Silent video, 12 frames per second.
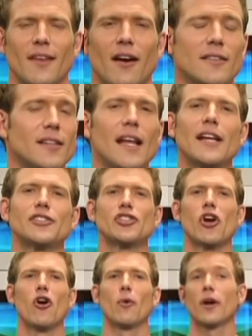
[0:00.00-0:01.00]
On today's
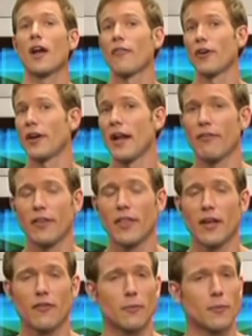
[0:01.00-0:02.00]
show, we're covering everything from